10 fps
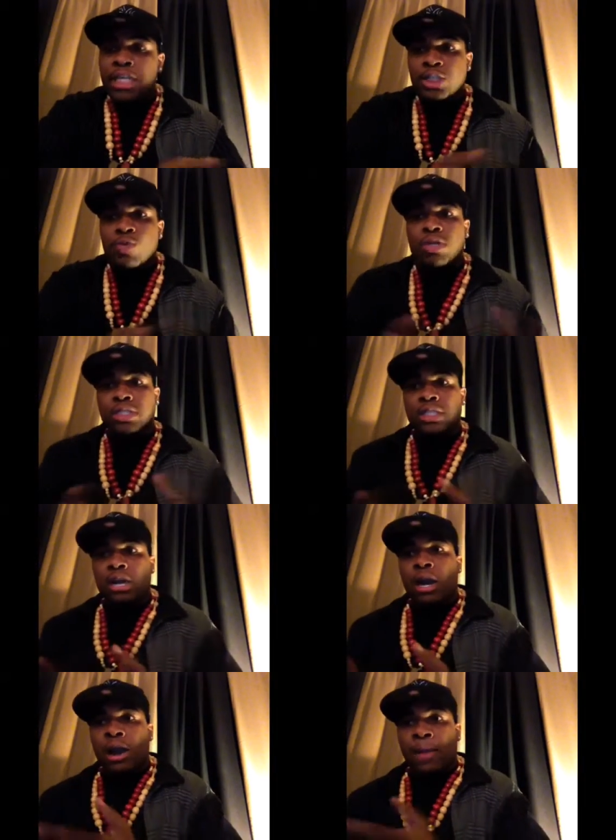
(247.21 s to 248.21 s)
She wants a,
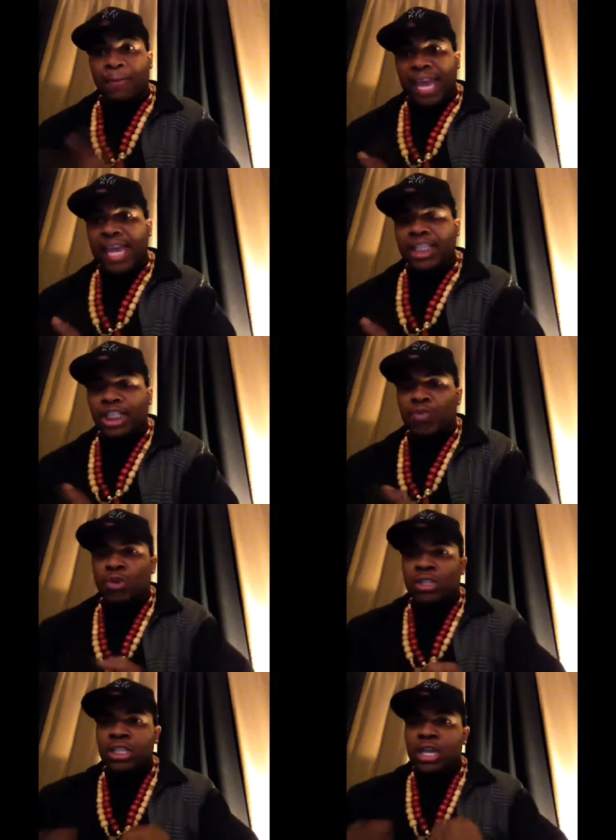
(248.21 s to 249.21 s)
a, a man. She
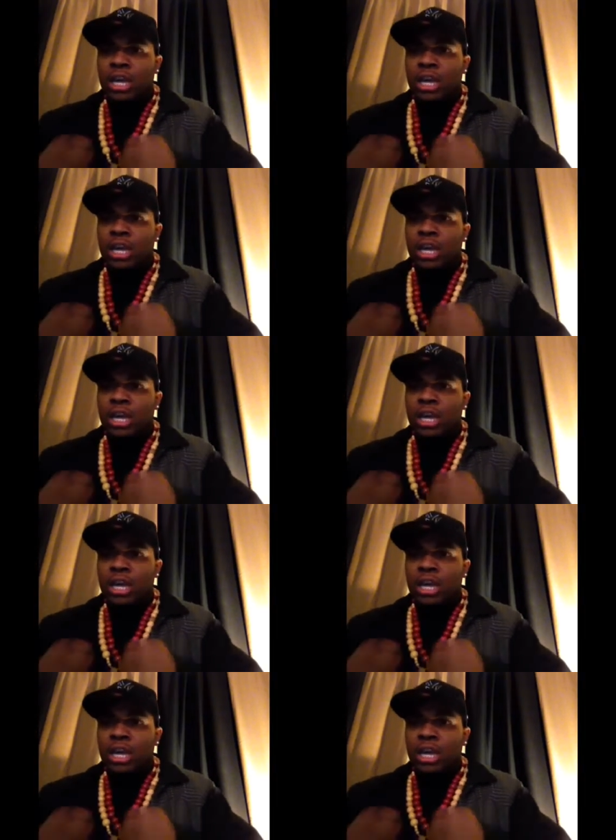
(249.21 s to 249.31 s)
wants,